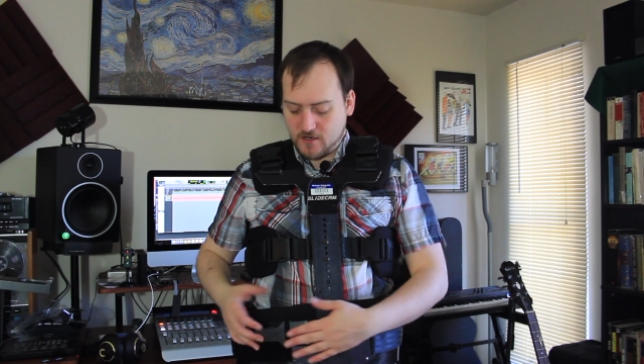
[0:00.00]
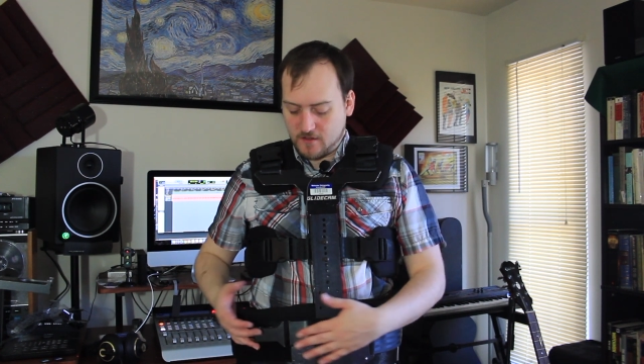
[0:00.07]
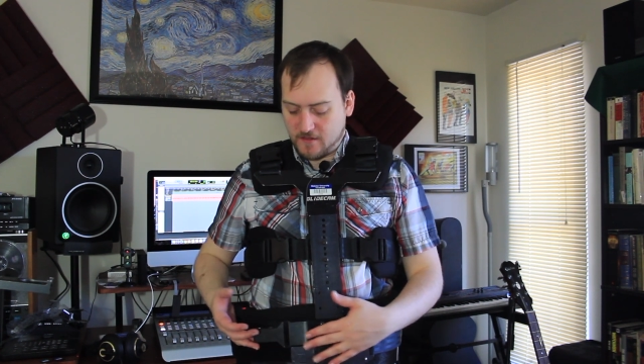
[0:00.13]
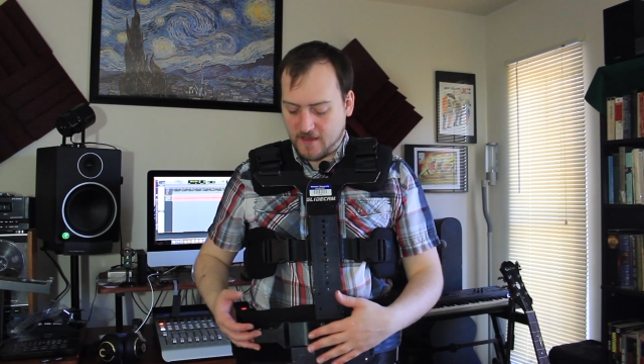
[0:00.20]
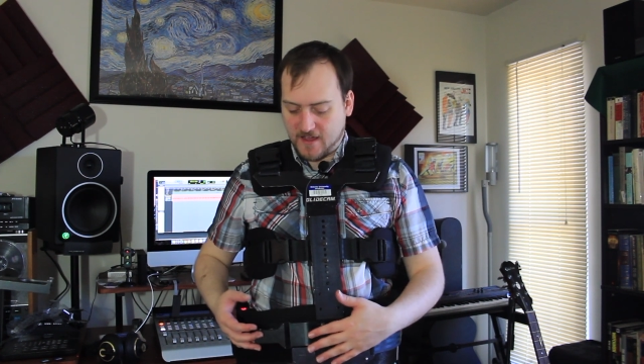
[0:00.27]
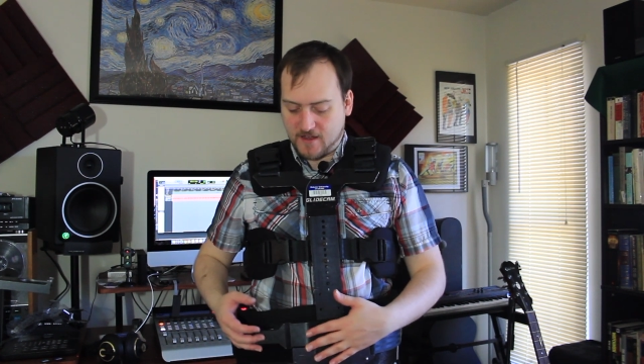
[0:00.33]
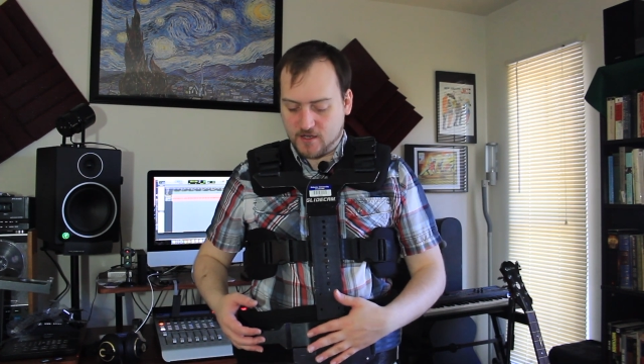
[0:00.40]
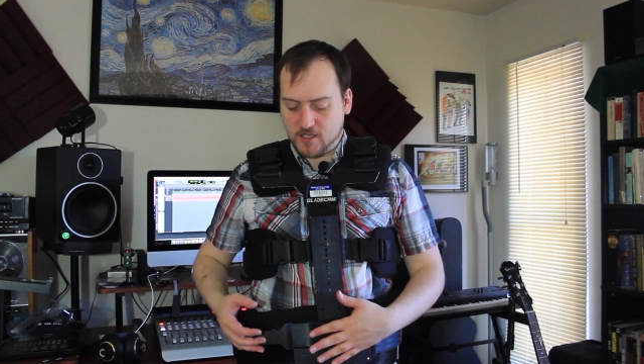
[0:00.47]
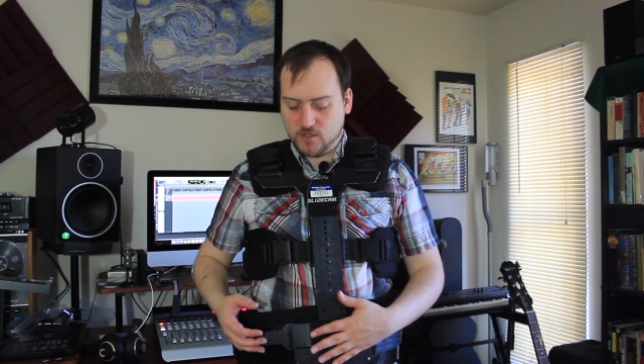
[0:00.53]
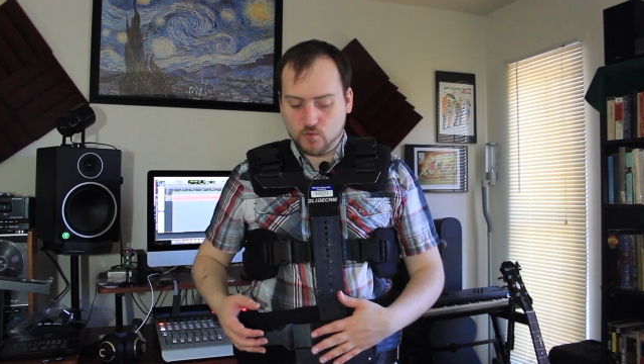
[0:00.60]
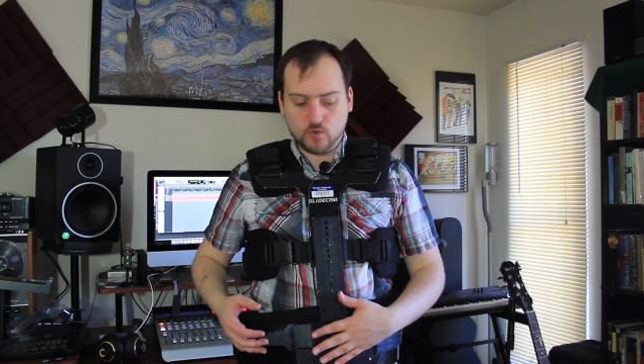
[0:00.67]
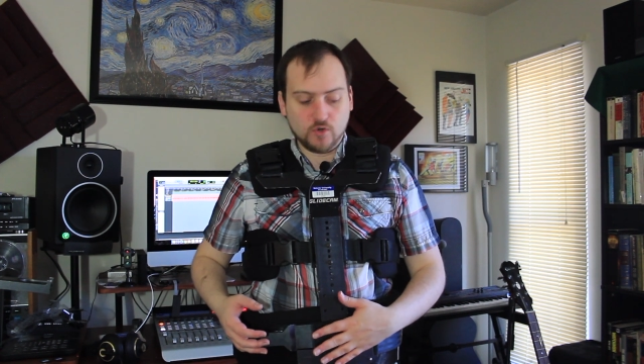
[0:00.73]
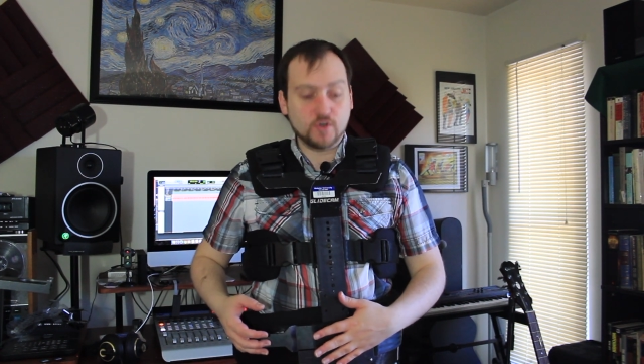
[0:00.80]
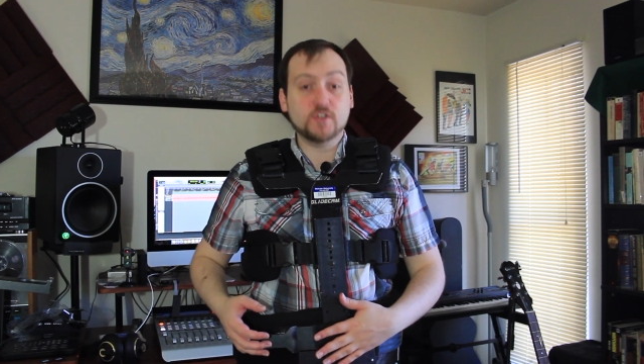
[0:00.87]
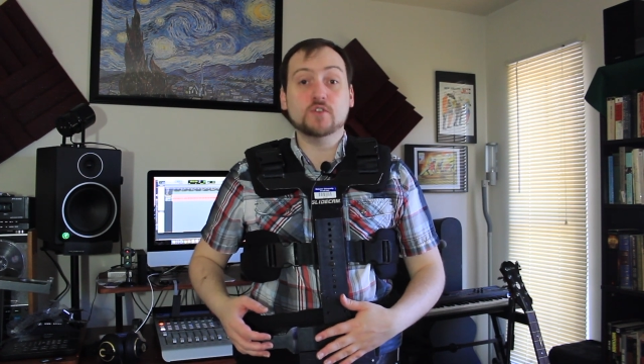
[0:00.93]
that you
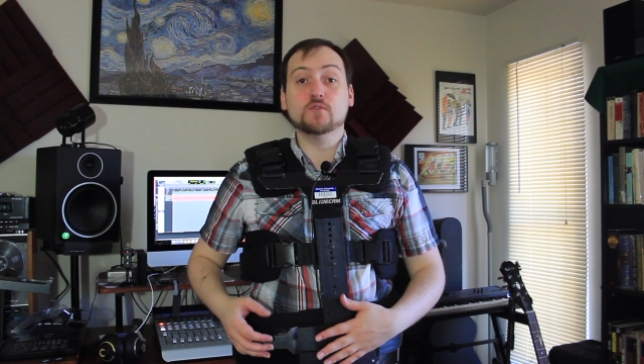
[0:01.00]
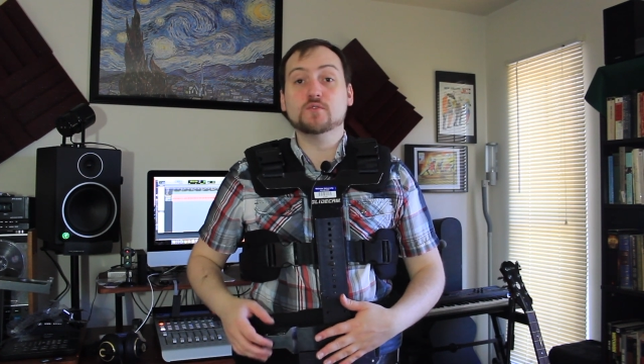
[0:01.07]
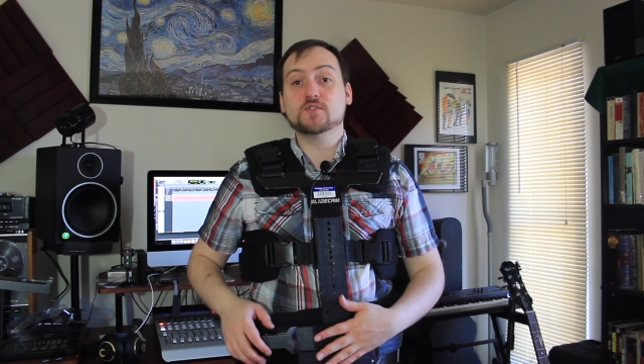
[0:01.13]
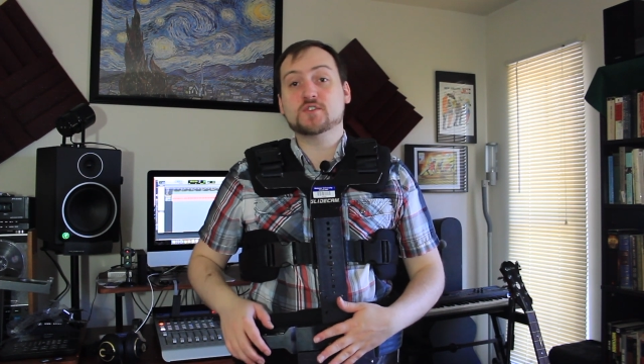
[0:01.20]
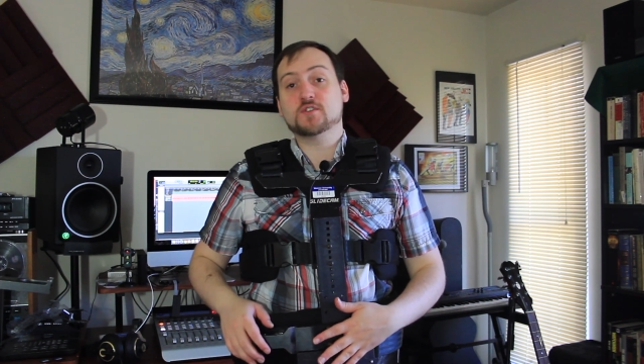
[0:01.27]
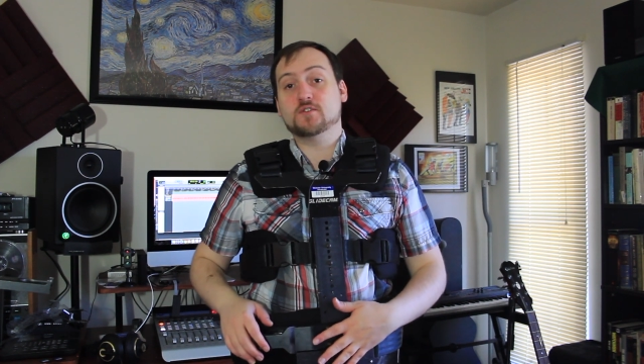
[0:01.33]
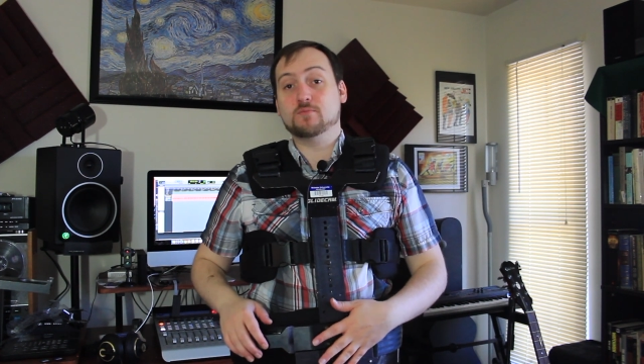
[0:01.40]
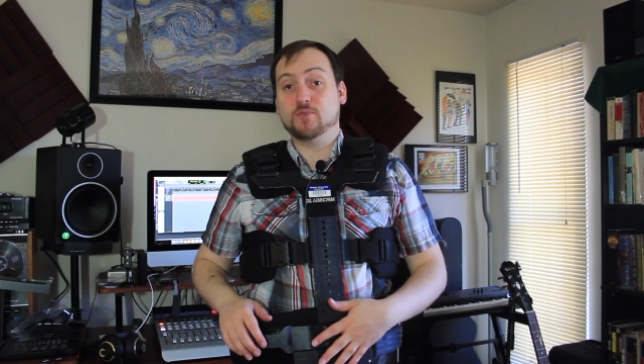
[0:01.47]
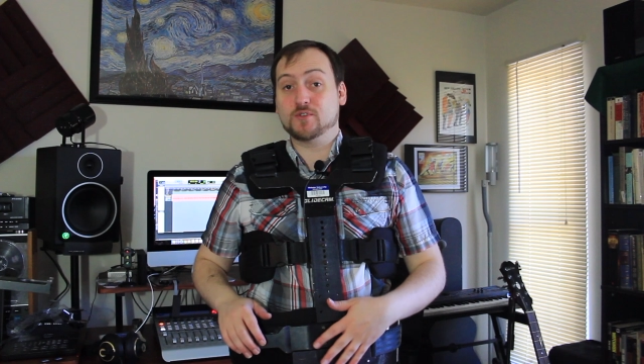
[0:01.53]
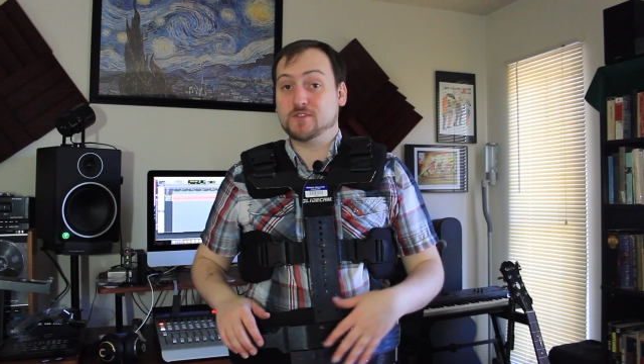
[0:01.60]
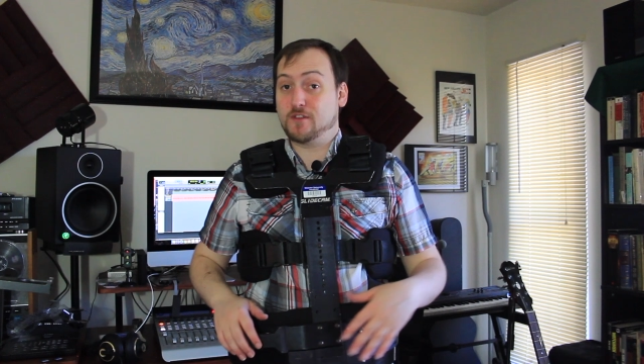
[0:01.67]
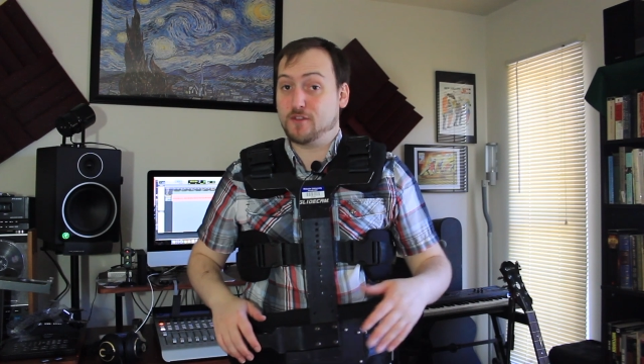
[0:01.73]
will use to put